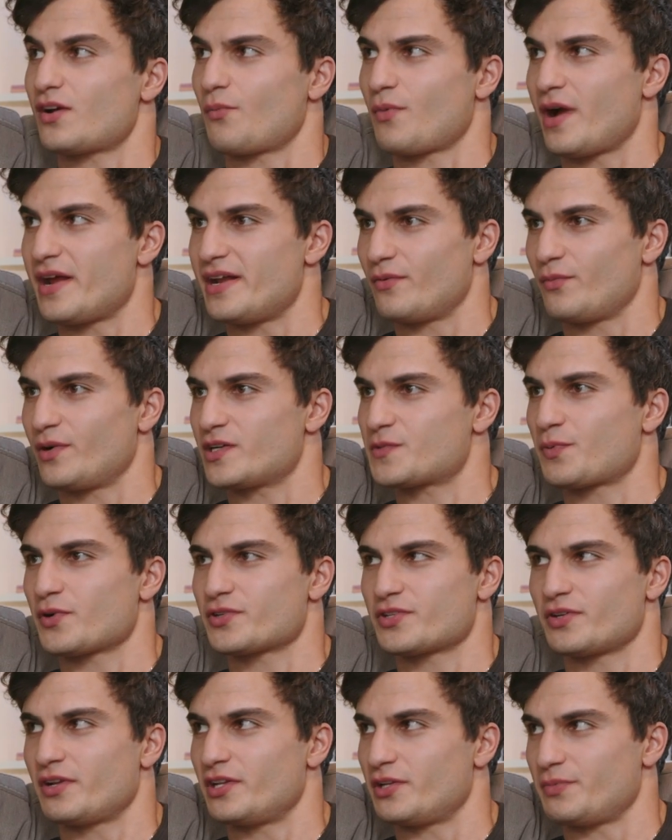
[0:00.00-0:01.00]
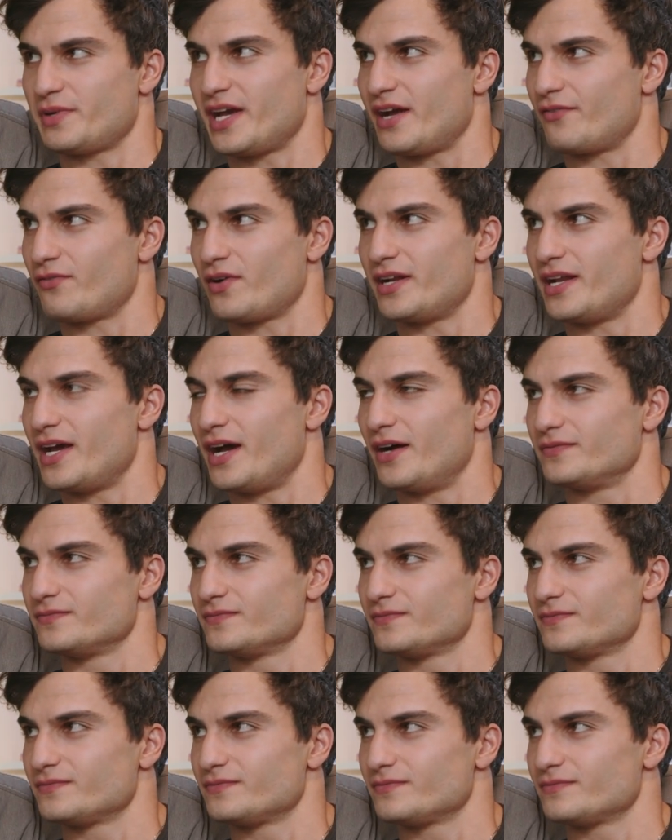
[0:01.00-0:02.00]
right? Which persona do we have right now,
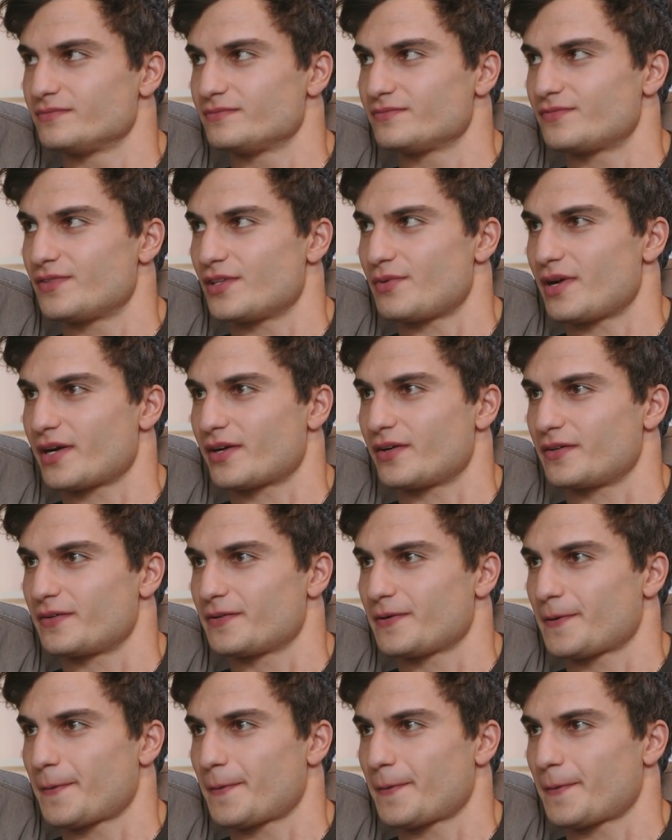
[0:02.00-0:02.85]
for the record?